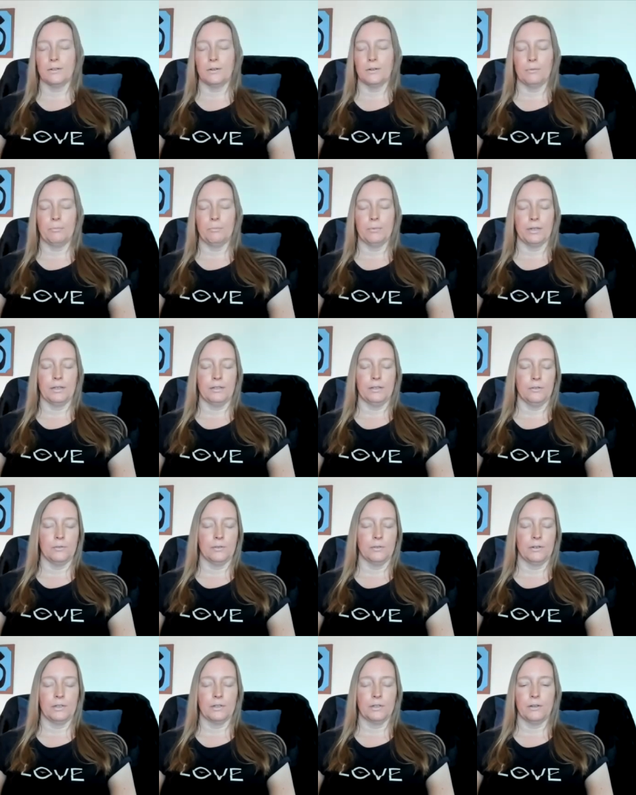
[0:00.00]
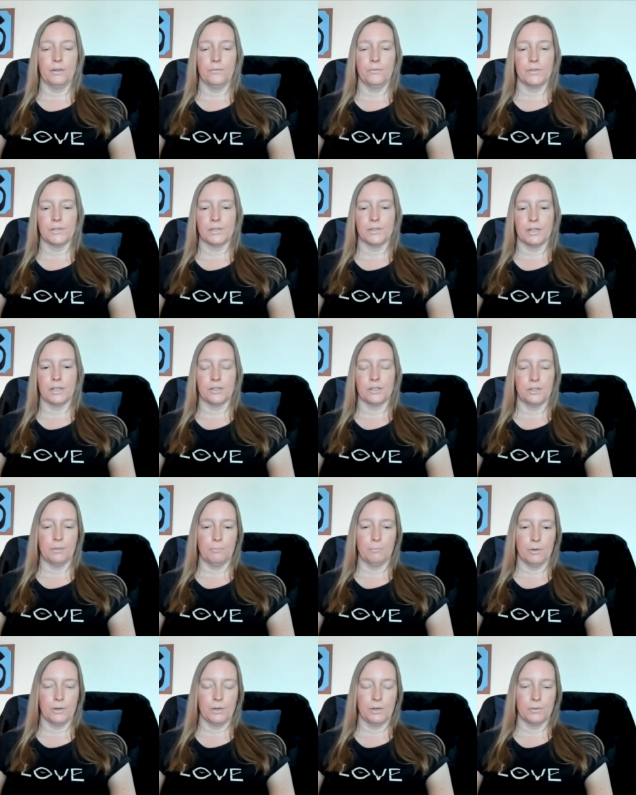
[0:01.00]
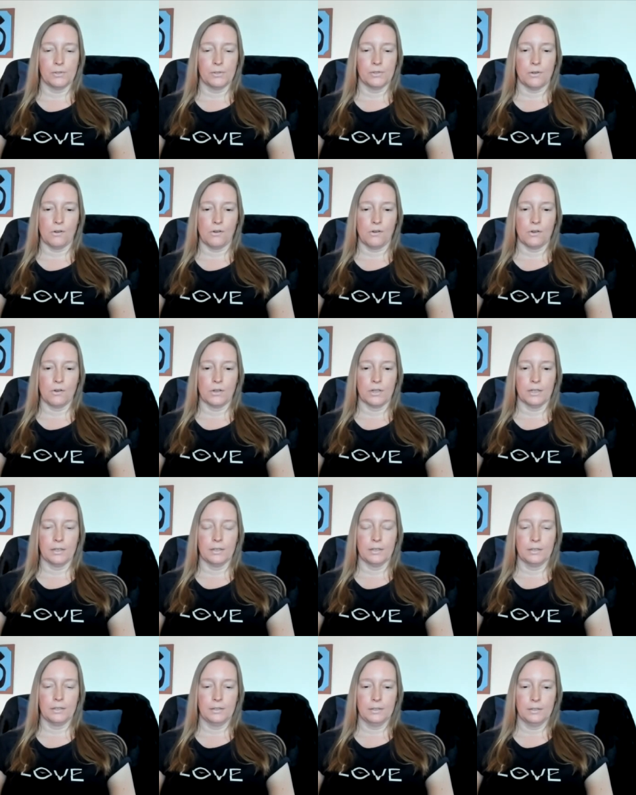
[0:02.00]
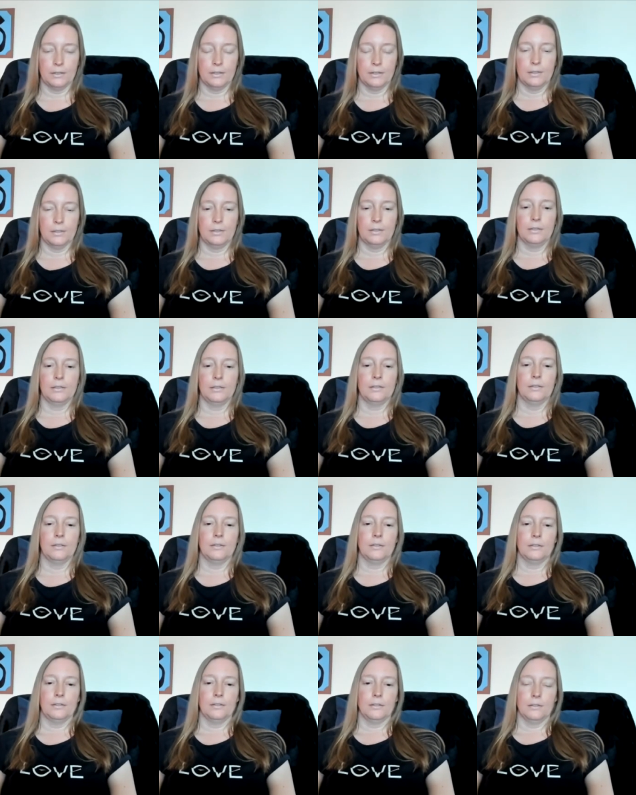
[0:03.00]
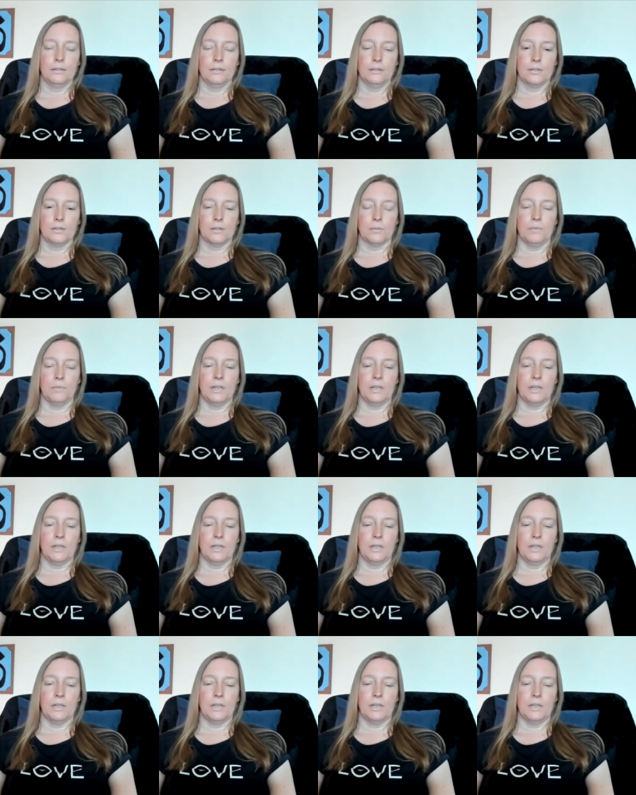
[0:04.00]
it up and you were in a conversation, your body was talking. Some